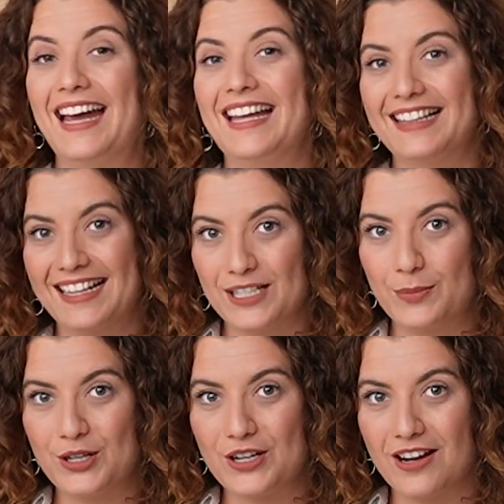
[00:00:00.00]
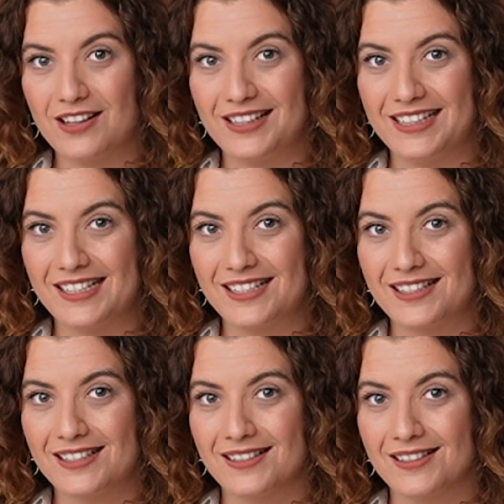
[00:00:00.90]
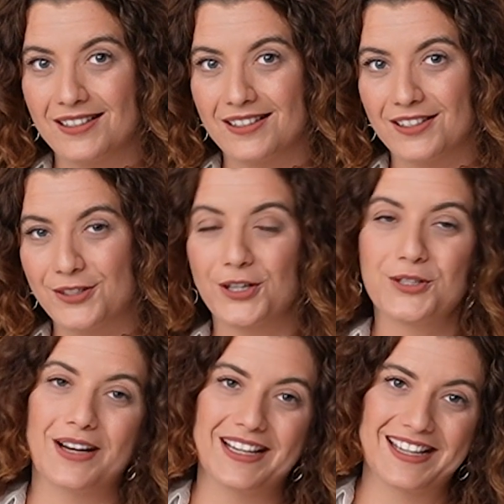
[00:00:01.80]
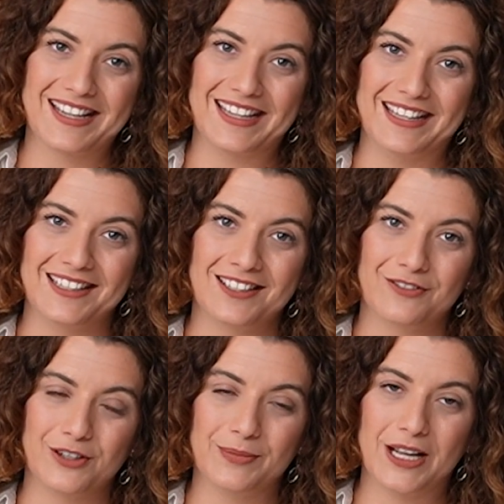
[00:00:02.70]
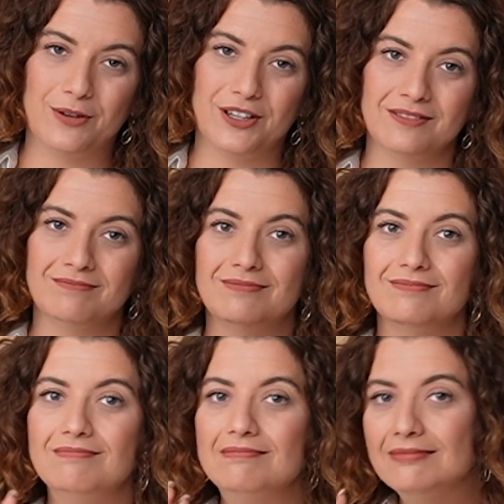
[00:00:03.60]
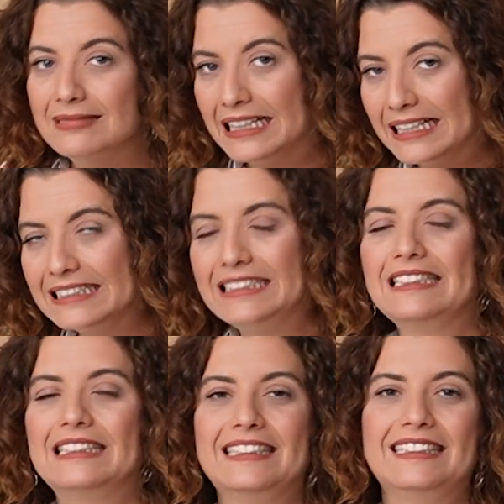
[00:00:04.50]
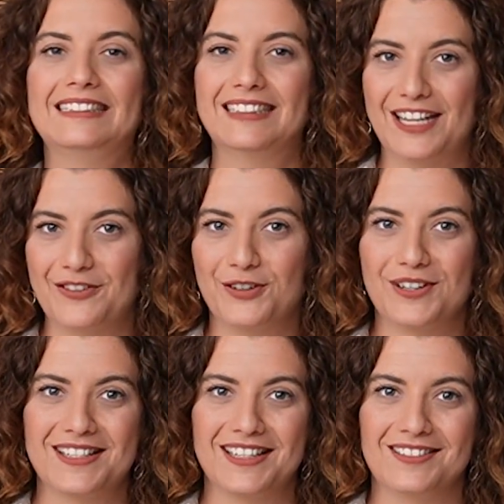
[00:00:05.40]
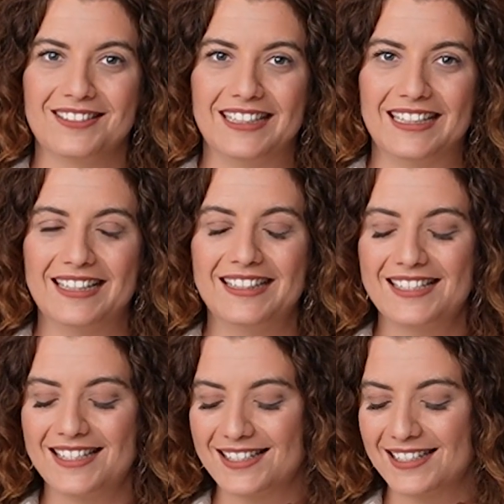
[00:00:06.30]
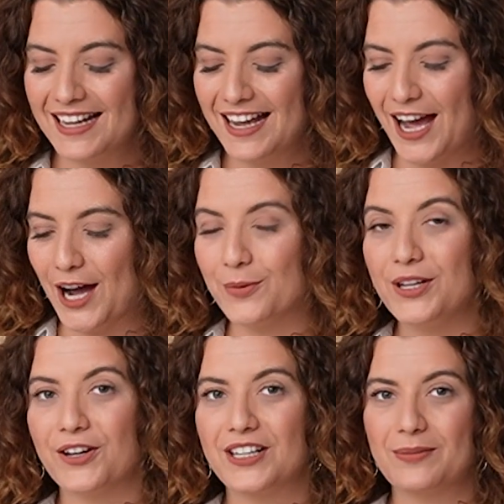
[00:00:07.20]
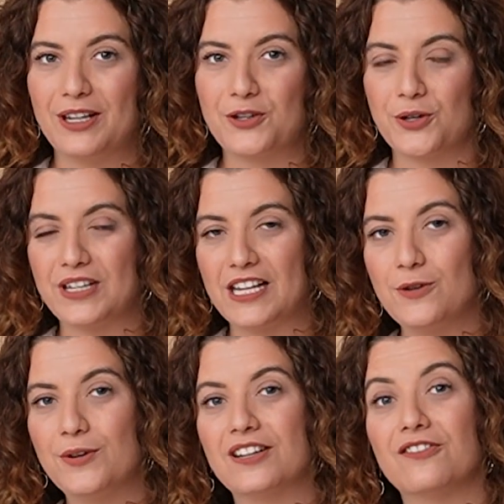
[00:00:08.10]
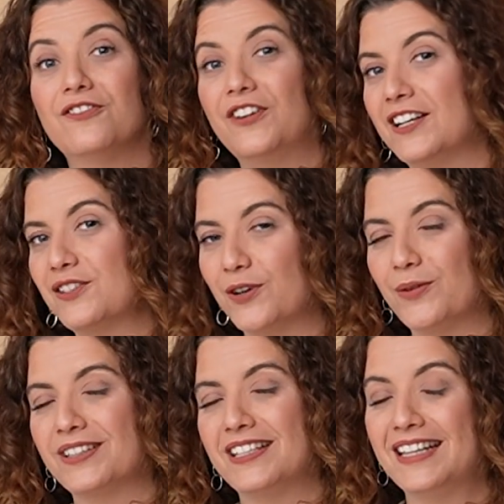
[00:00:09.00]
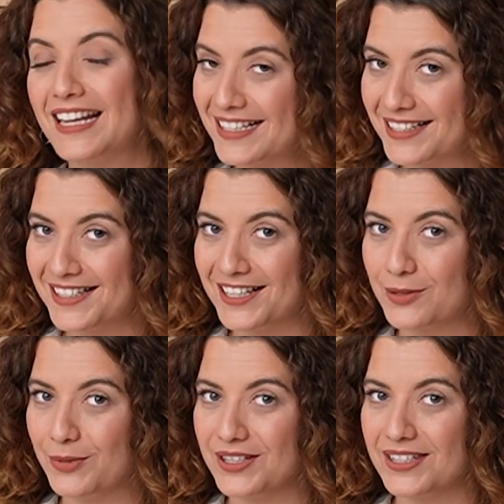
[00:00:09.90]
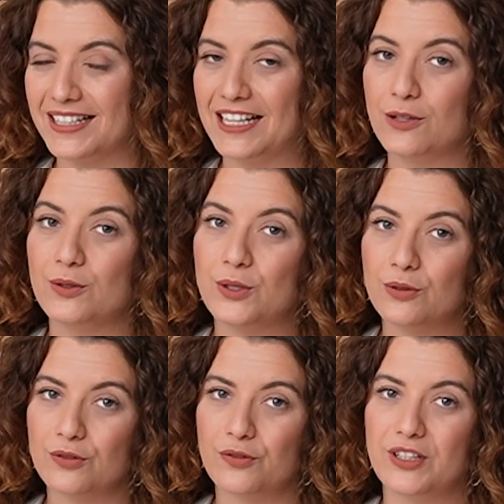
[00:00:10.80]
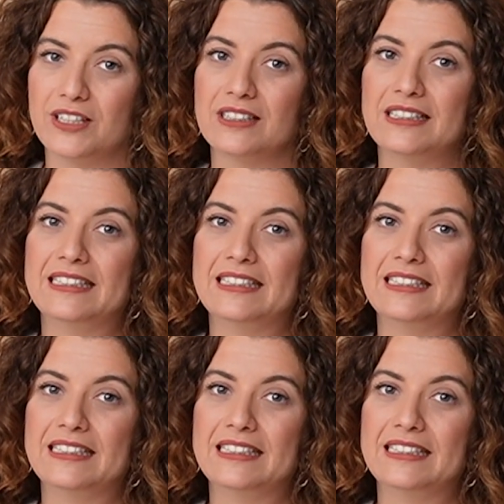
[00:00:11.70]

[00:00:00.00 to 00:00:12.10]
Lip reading: And last but not least, start tracking again from now on. Ideally, every single day. And this is how we are going to make sure that you can fast forward the next 6 months and that you don't feel